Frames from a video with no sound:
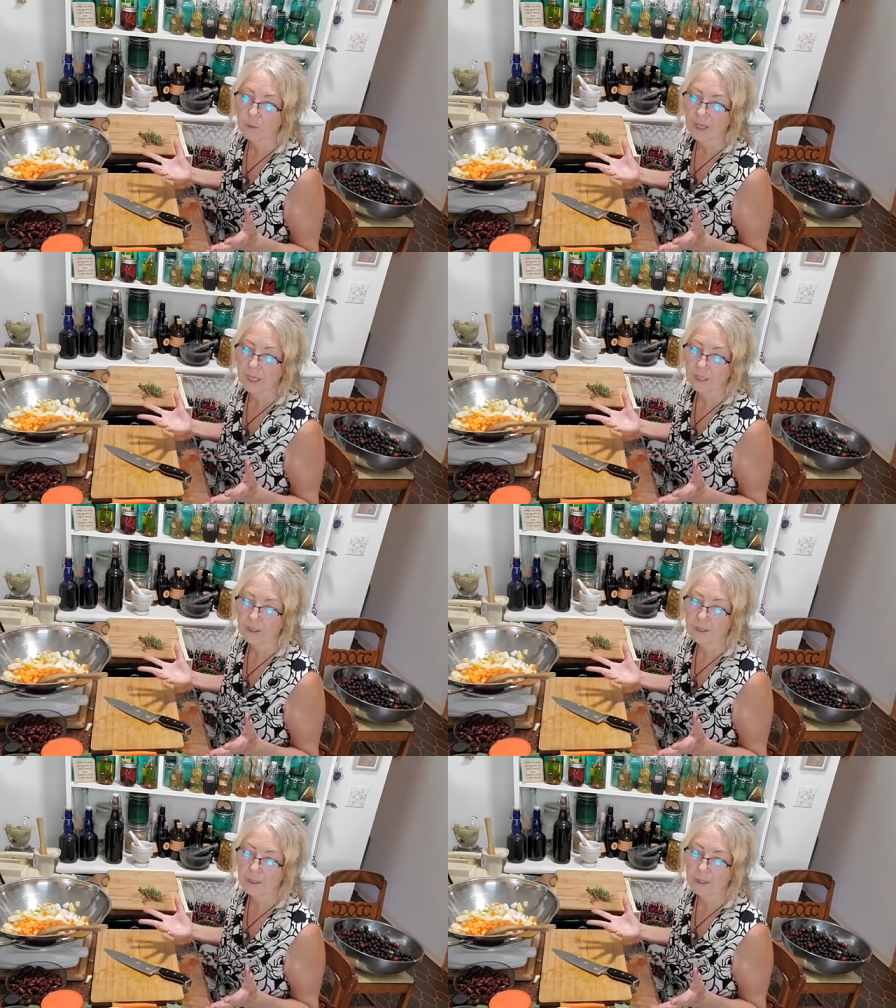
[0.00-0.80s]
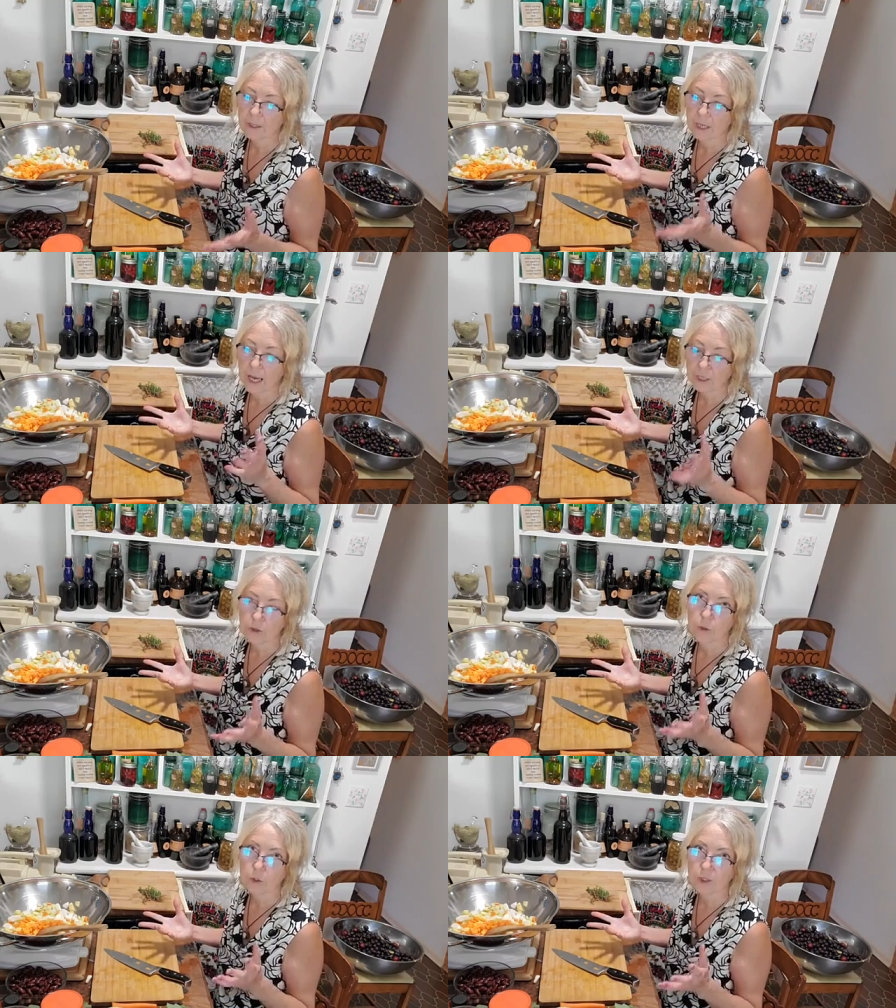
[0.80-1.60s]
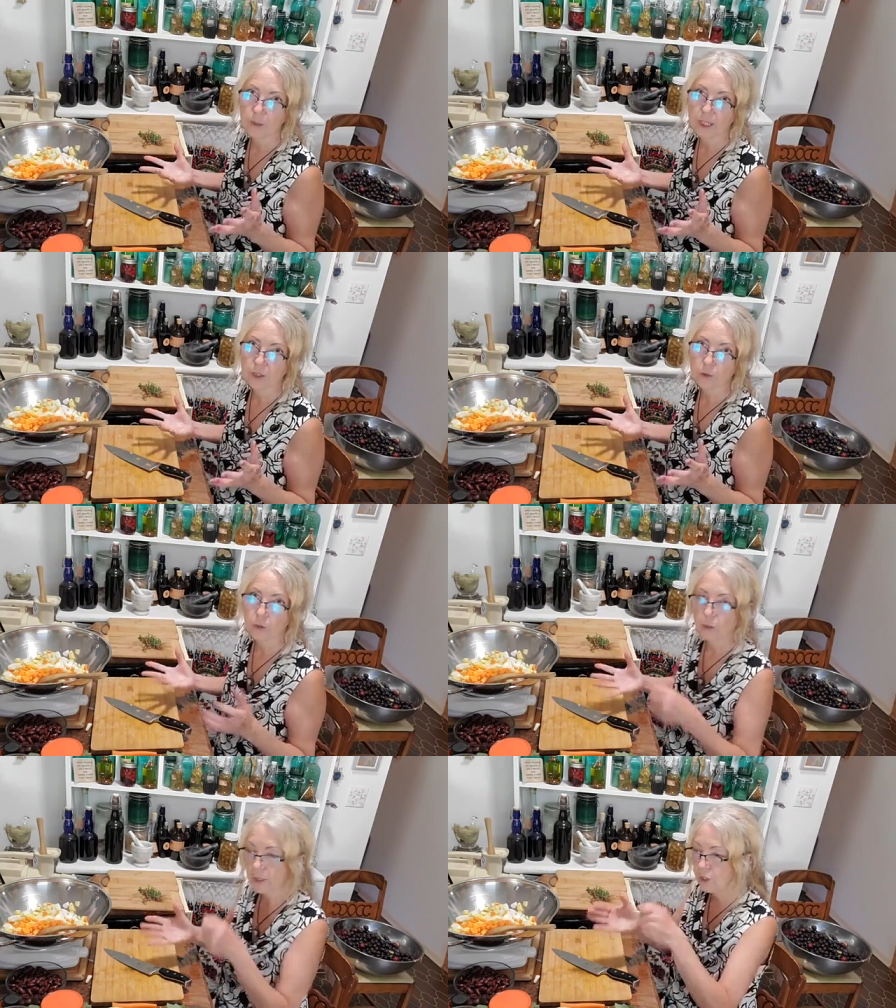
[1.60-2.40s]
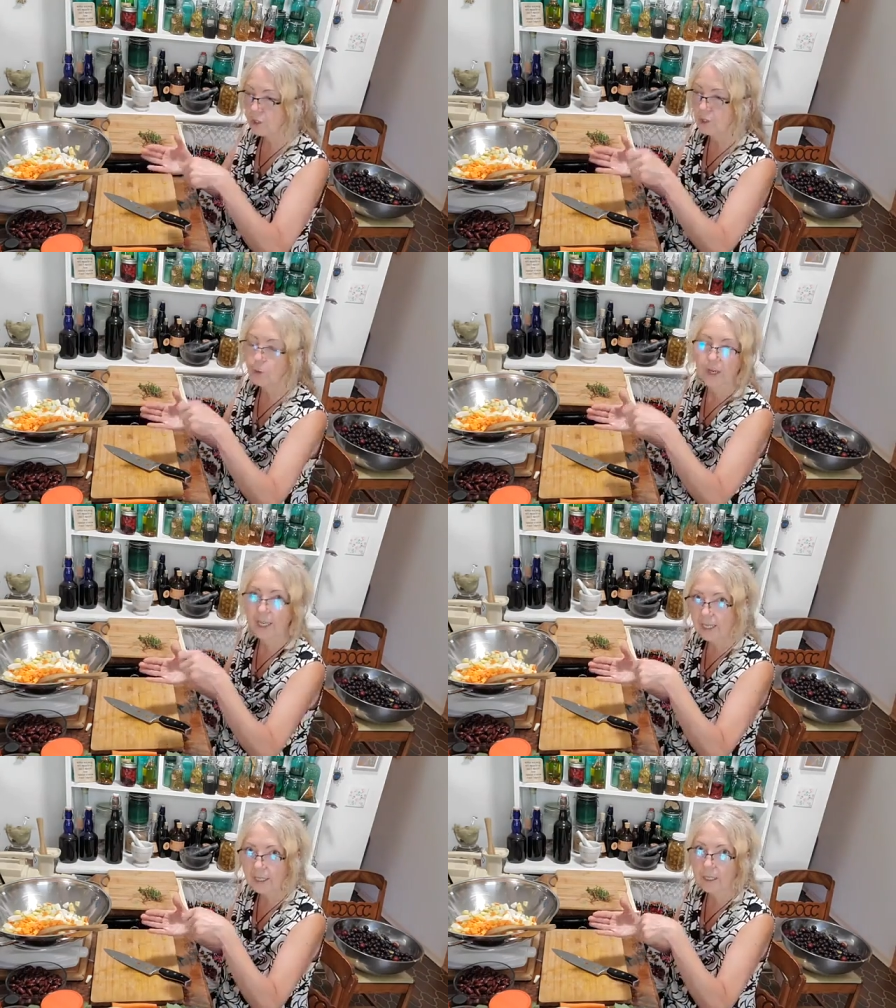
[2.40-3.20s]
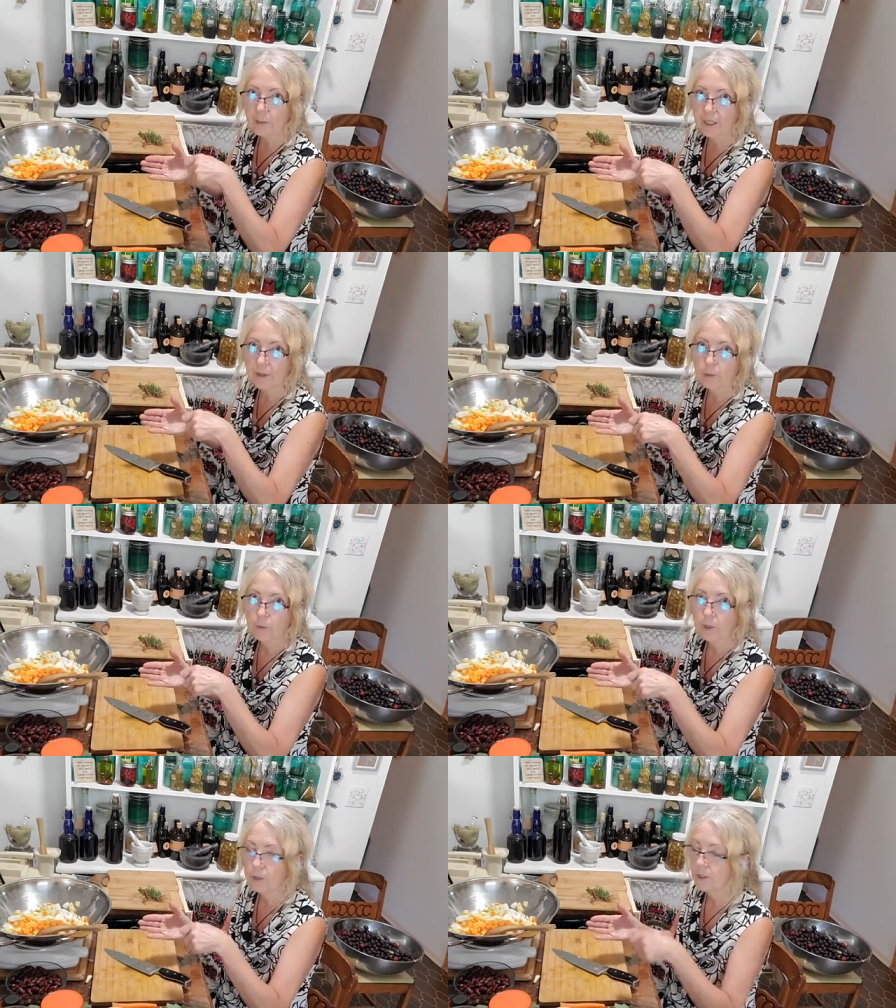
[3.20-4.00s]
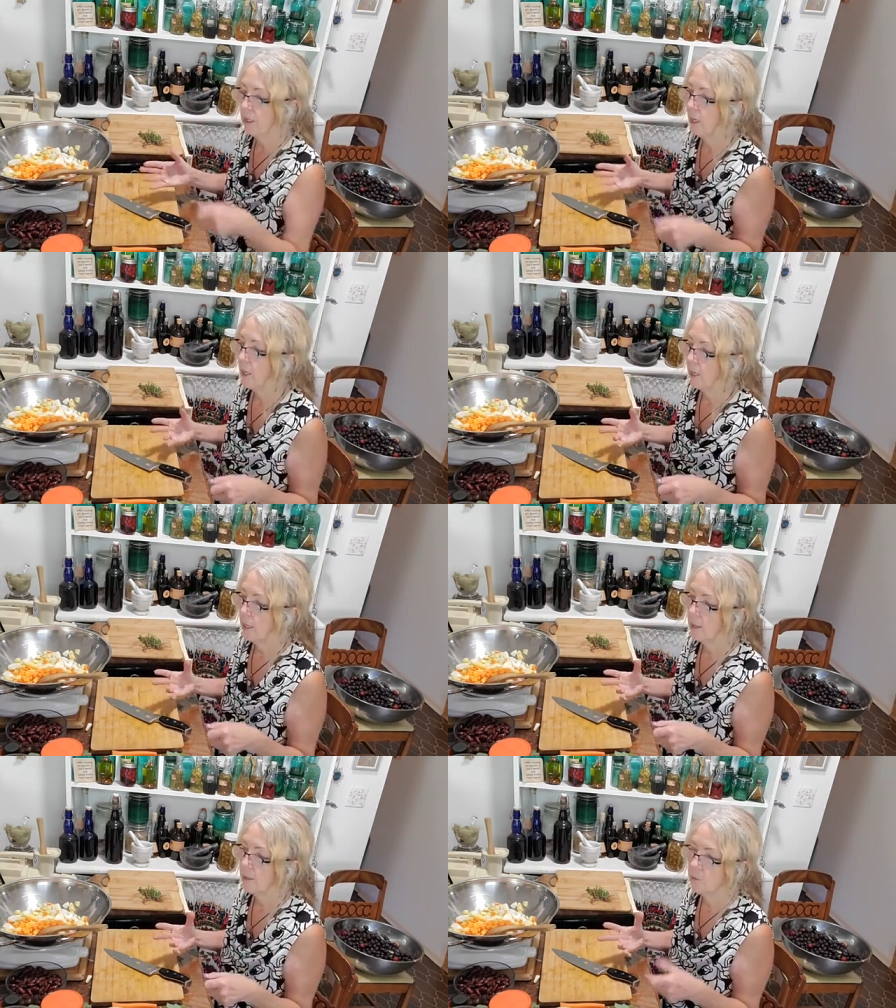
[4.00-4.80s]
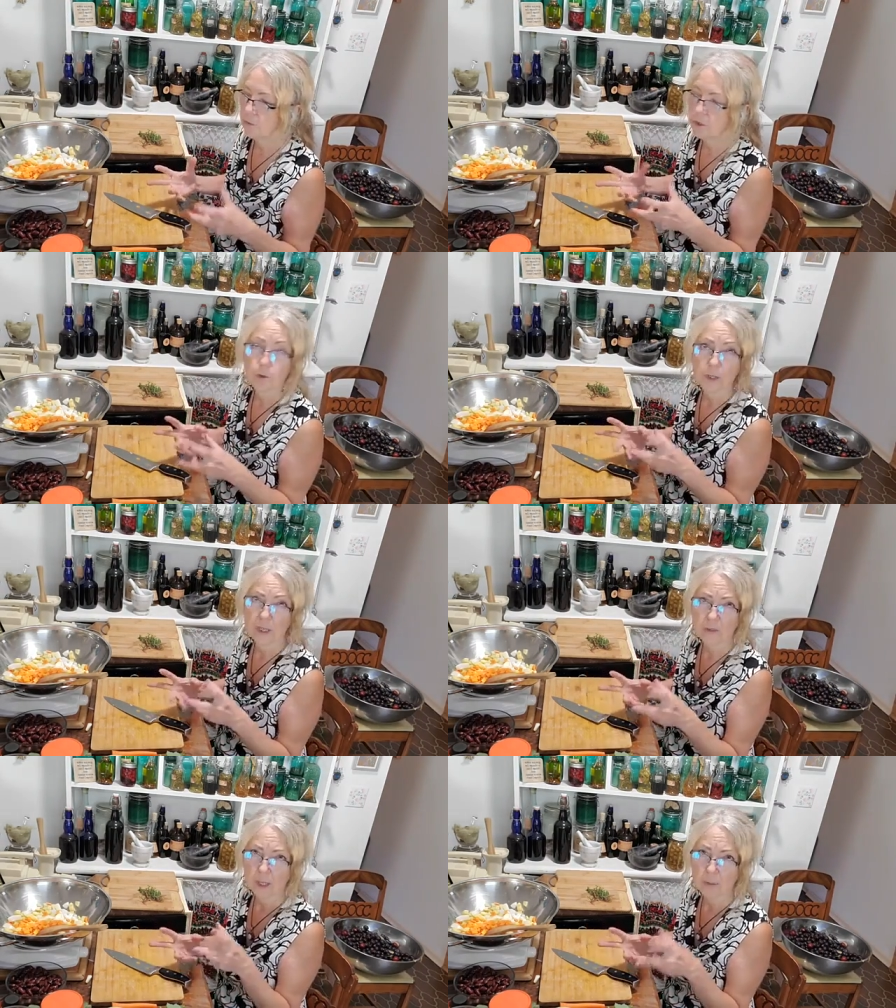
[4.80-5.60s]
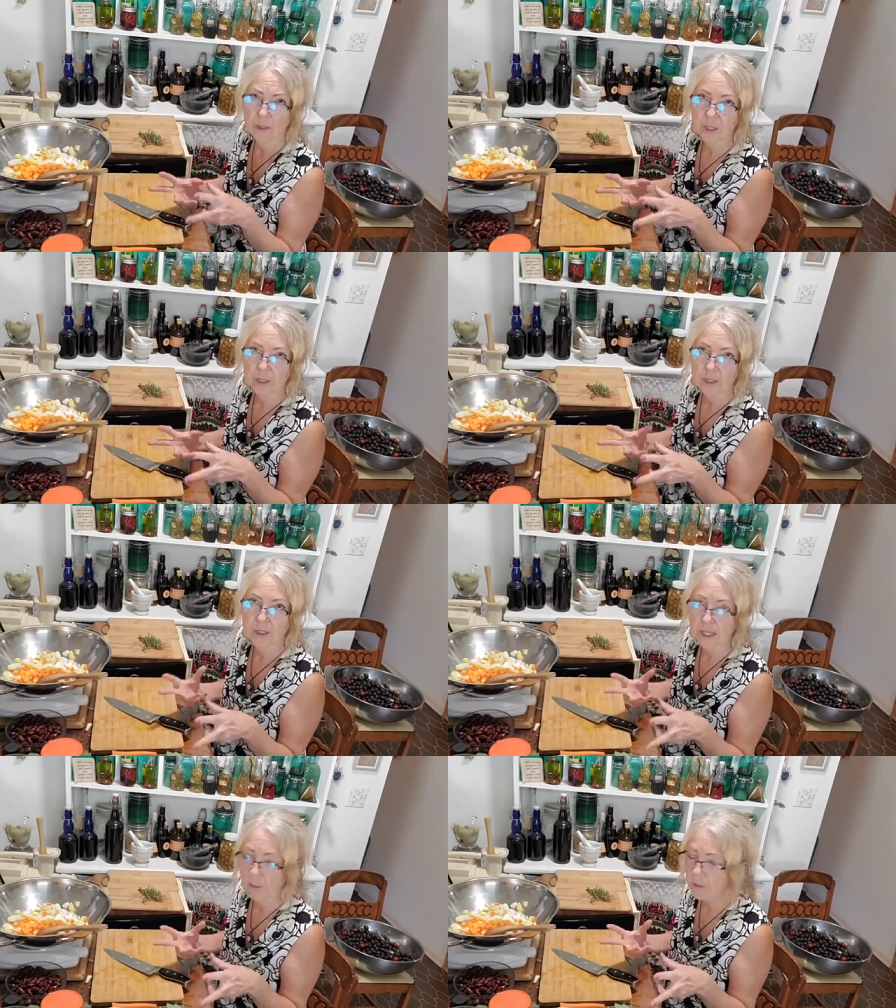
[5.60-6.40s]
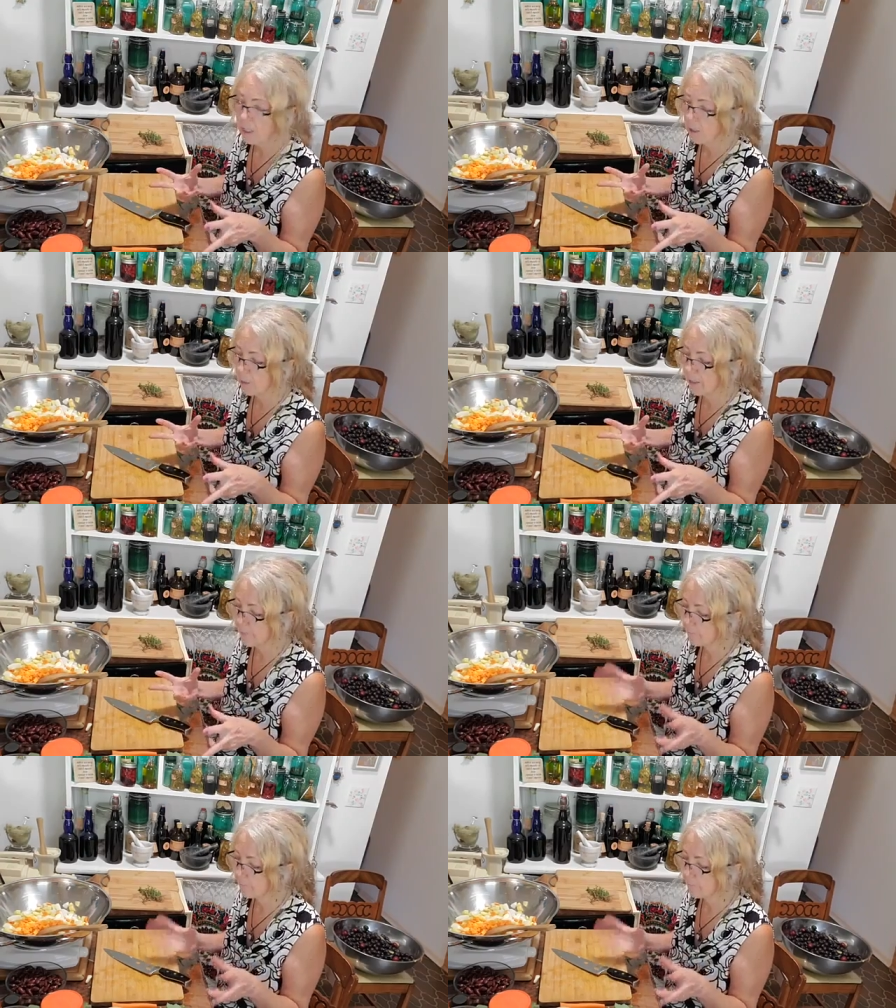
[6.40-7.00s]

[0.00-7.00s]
because the actual horseradish root, you can just grate a little bit of the root, you know, or even up to the stem a little bit,